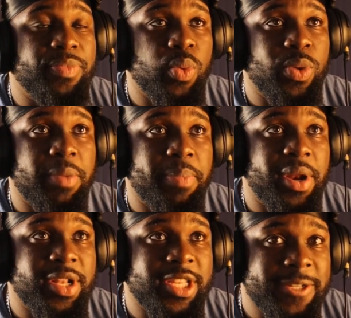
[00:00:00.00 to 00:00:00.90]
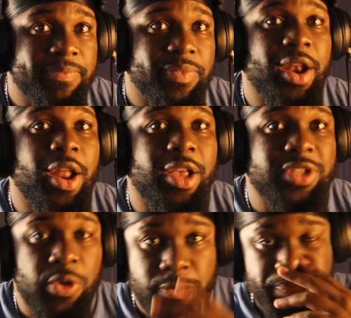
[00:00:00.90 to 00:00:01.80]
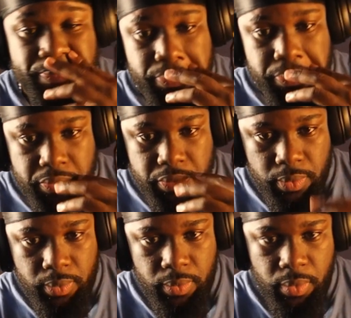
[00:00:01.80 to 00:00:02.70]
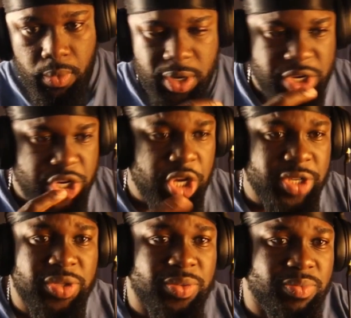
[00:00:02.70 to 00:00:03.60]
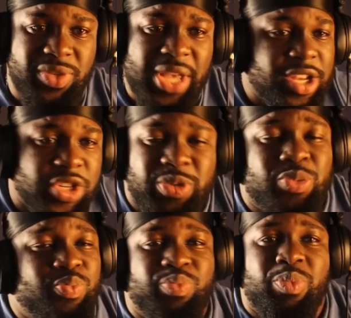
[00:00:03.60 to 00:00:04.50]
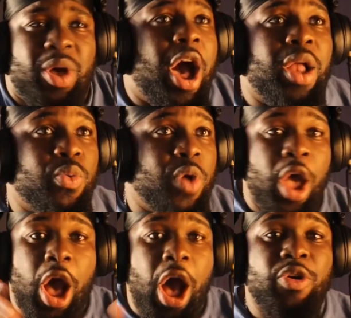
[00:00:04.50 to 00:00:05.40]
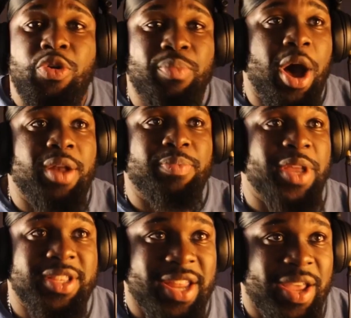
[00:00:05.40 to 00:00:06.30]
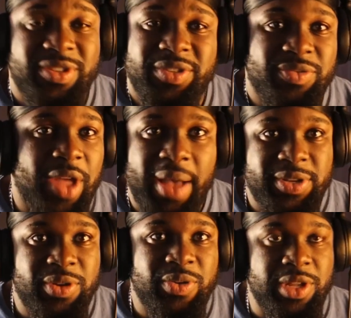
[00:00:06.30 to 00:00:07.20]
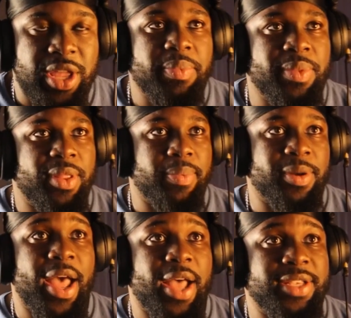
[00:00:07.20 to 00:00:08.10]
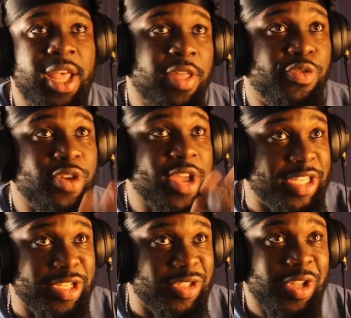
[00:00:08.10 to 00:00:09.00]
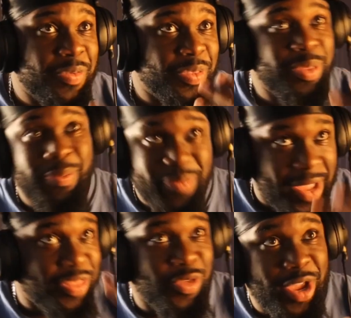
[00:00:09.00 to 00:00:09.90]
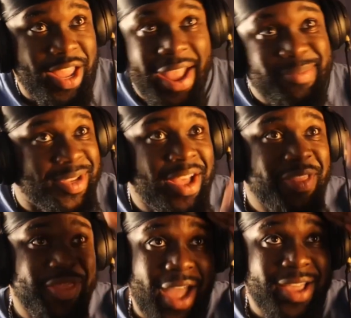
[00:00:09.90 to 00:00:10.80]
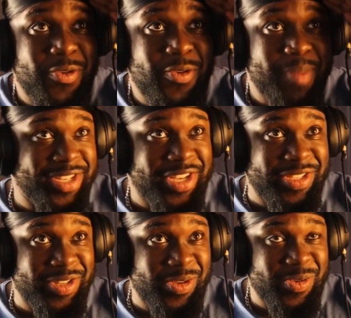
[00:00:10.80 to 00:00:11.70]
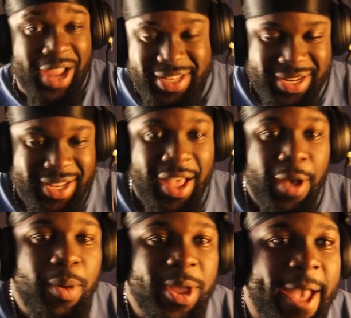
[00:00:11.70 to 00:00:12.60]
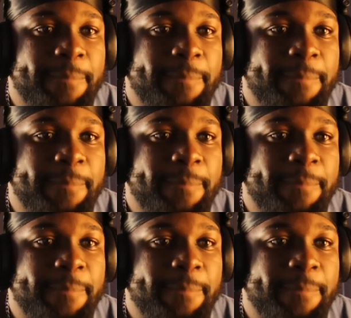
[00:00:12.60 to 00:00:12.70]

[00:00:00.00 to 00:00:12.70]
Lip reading: win the penalty. And also, just Sancho's all-round ball play today was absolutely top class. 3 assists in 3 games. Thank you, Manchester United. But yeah,